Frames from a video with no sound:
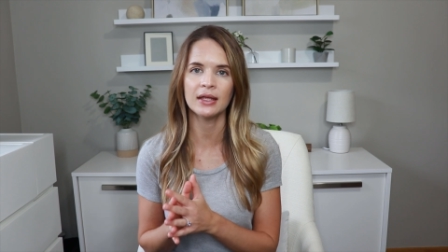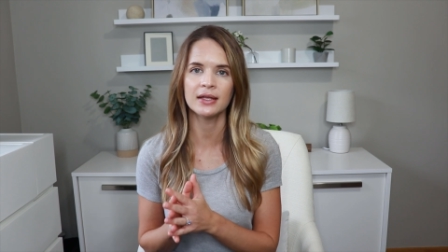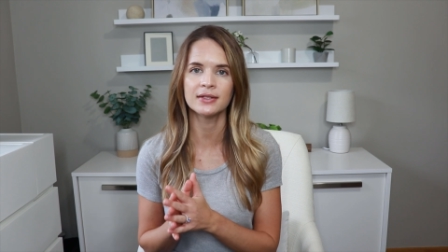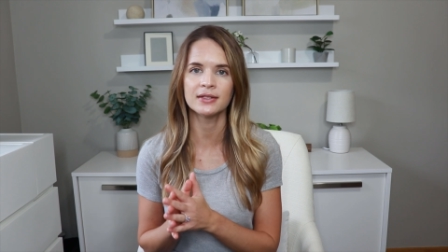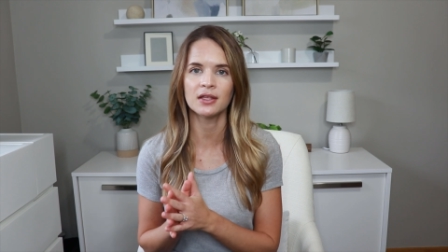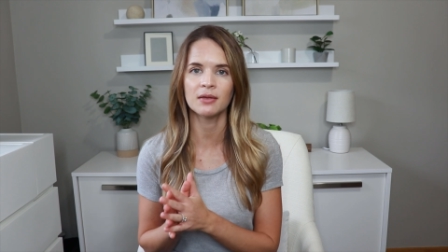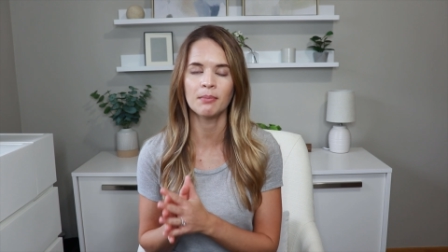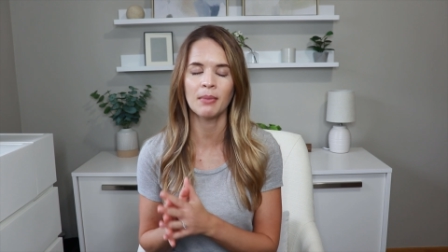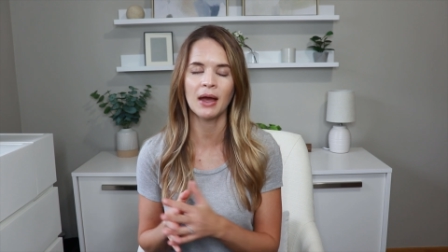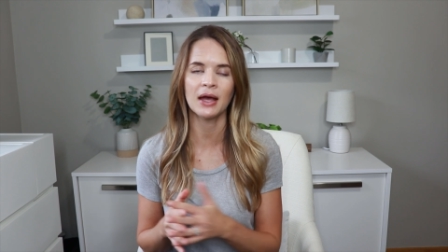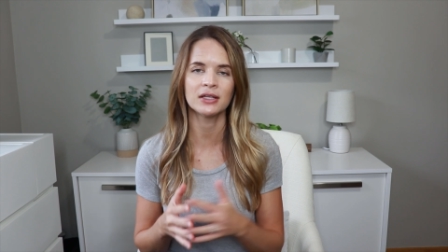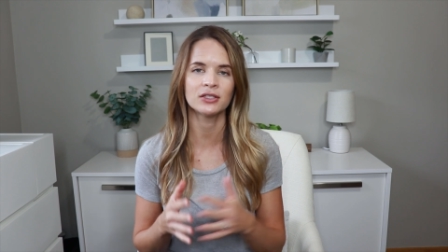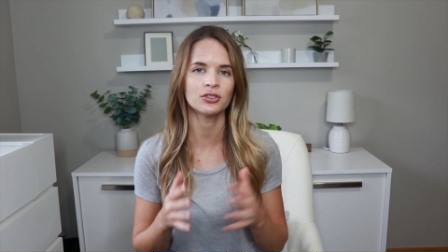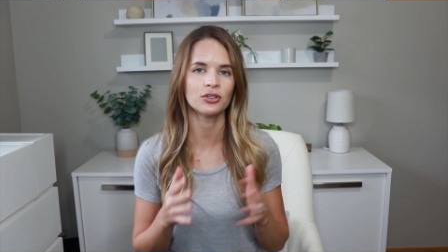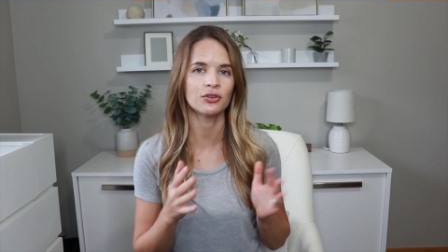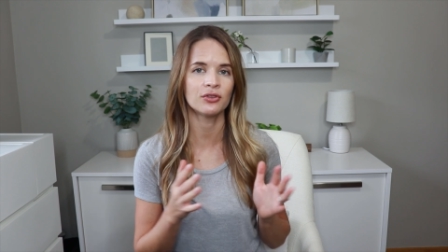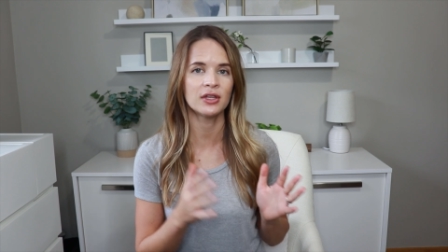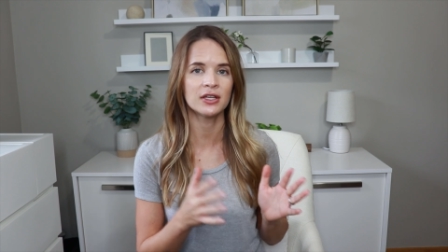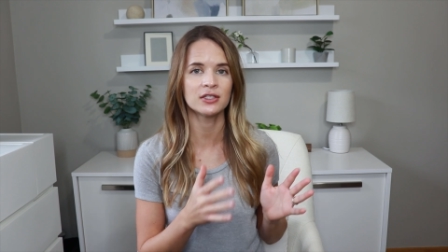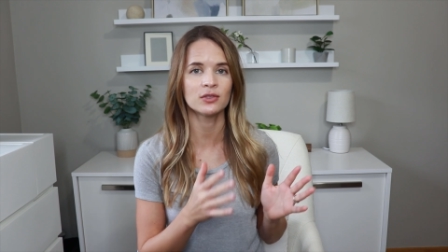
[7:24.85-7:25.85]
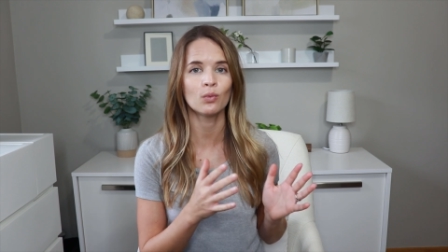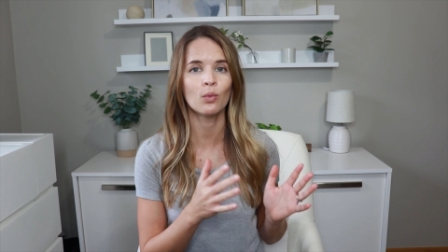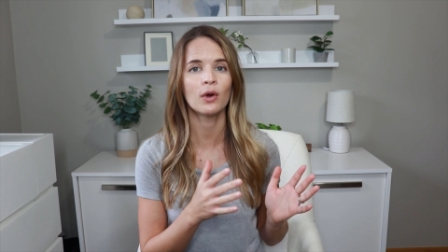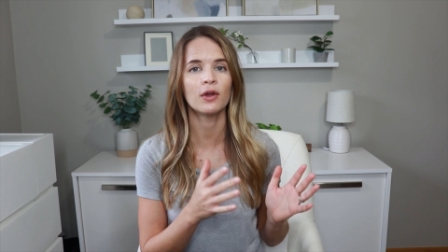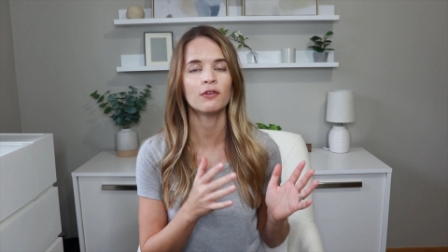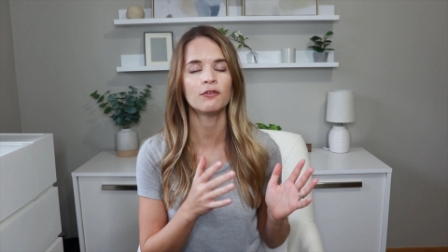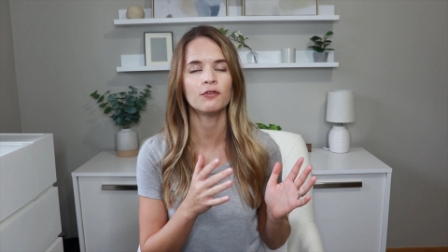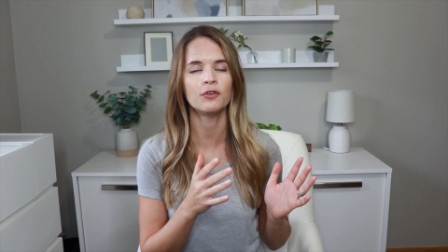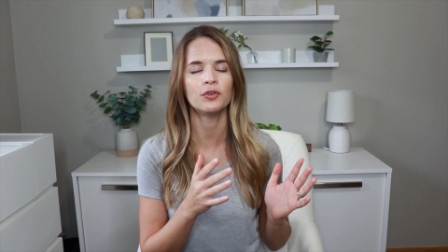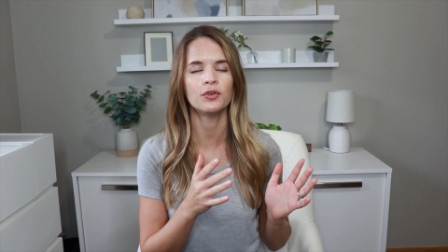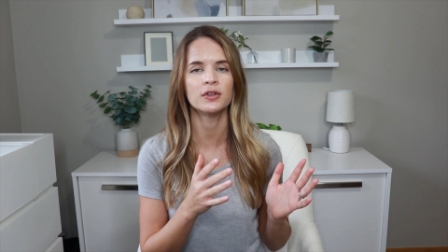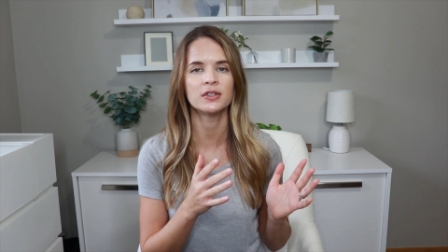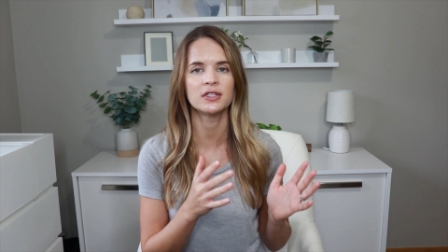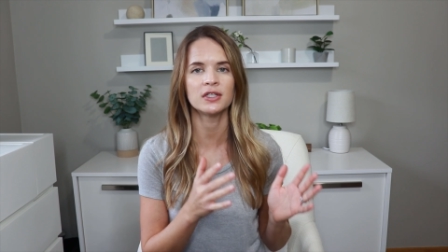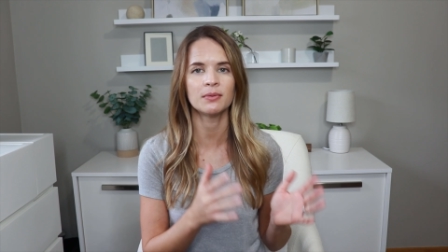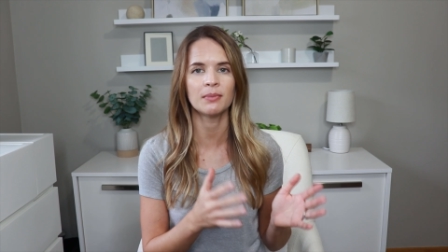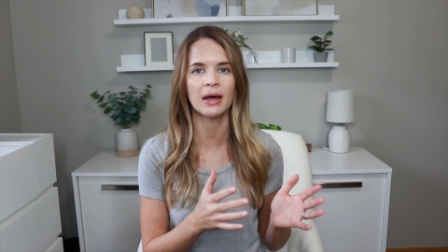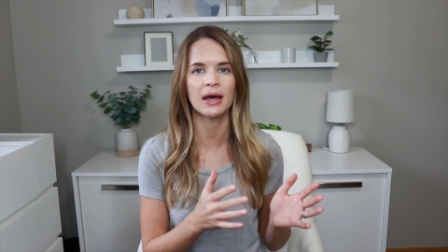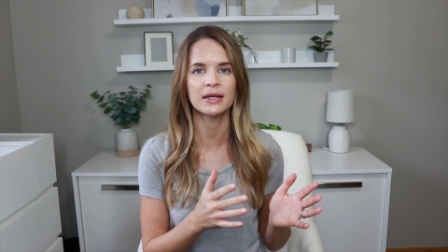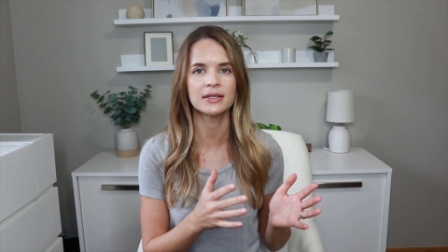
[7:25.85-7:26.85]
is the best or this one food is
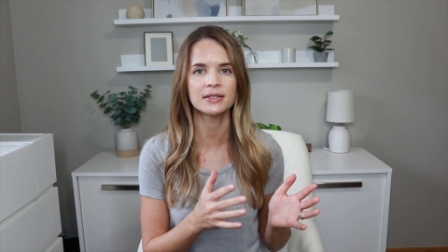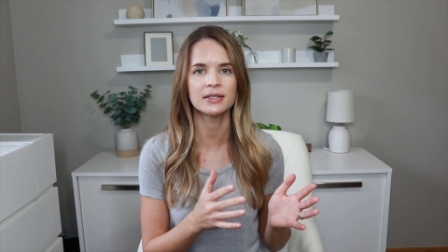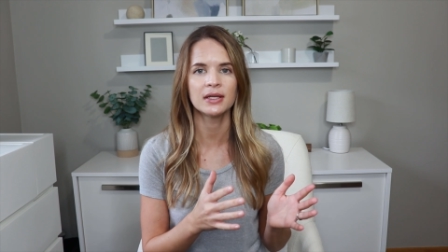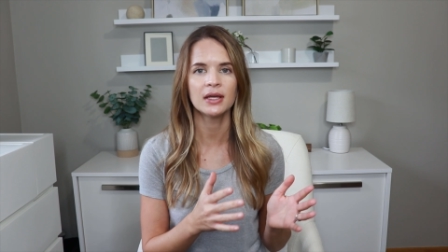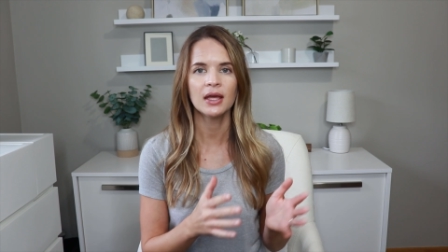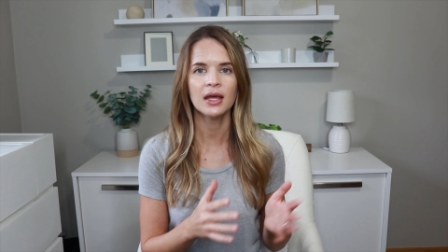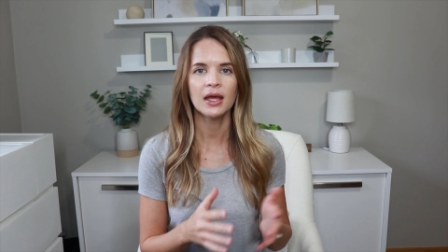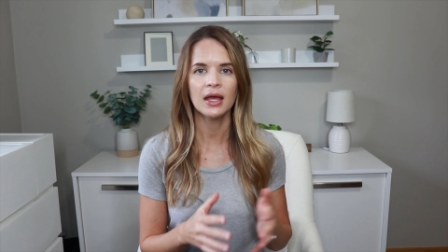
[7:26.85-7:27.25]
the best.